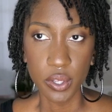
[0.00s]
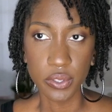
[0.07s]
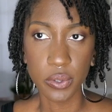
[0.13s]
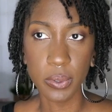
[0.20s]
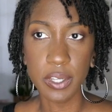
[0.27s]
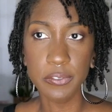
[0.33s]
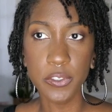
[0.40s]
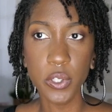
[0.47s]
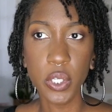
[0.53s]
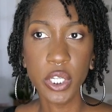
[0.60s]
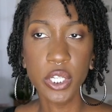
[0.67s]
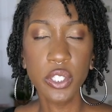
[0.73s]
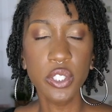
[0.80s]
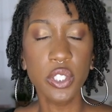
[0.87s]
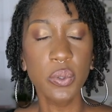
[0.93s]
So if
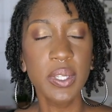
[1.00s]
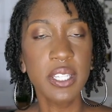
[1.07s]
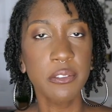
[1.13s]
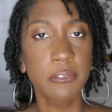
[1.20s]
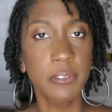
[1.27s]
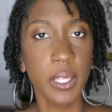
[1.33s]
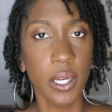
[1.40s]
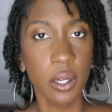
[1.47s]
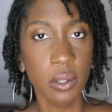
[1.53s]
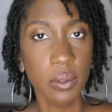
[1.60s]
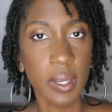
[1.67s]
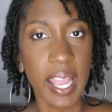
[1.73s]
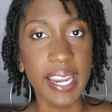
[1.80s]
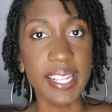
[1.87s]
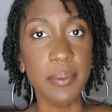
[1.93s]
you're doing a
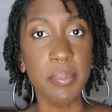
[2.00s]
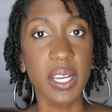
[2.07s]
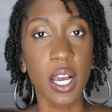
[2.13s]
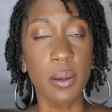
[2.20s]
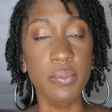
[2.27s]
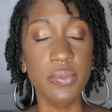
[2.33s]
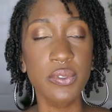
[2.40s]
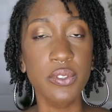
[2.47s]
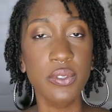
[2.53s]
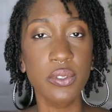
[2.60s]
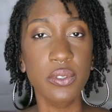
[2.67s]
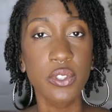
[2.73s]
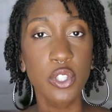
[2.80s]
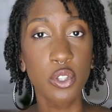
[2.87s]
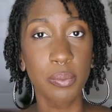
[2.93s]
flow and it becomes
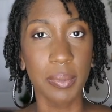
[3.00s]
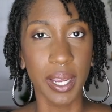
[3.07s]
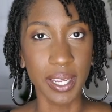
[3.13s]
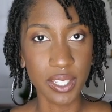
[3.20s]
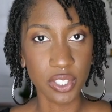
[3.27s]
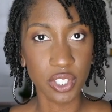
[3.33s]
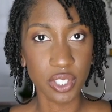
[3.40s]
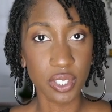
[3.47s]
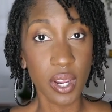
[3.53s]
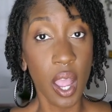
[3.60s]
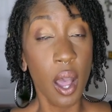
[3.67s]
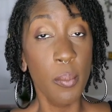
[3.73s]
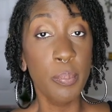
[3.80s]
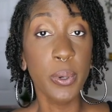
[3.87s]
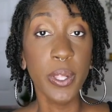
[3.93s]
too much,
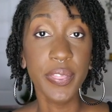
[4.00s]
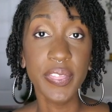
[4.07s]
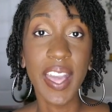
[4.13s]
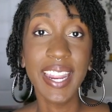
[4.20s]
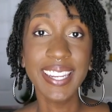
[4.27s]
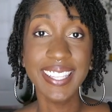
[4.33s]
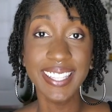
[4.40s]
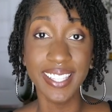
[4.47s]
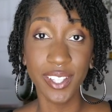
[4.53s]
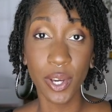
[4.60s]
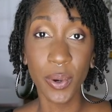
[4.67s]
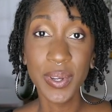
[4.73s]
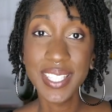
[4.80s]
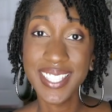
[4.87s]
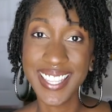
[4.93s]
put that
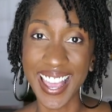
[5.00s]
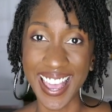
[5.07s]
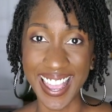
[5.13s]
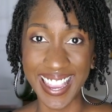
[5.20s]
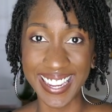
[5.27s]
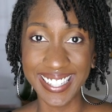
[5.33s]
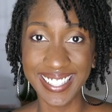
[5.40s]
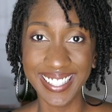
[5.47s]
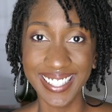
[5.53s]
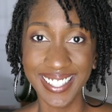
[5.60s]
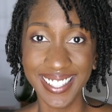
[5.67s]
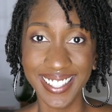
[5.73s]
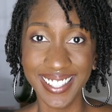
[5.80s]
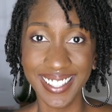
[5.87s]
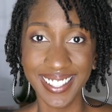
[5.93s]
ego aside
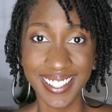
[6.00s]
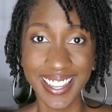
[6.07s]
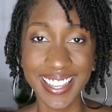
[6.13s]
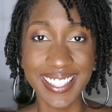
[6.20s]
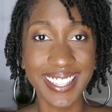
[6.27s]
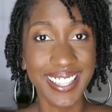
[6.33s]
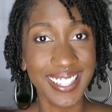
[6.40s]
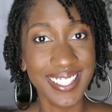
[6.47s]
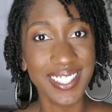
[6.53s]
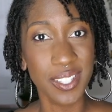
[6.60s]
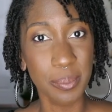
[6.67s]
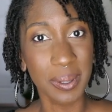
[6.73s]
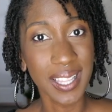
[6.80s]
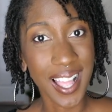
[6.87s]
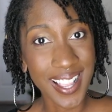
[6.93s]
and get
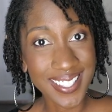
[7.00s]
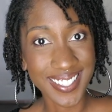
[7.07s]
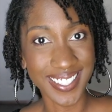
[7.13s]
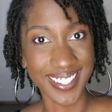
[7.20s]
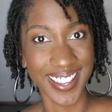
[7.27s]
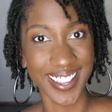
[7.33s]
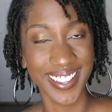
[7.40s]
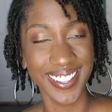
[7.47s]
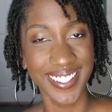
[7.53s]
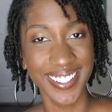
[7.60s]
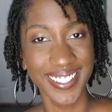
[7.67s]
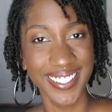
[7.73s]
into balasana.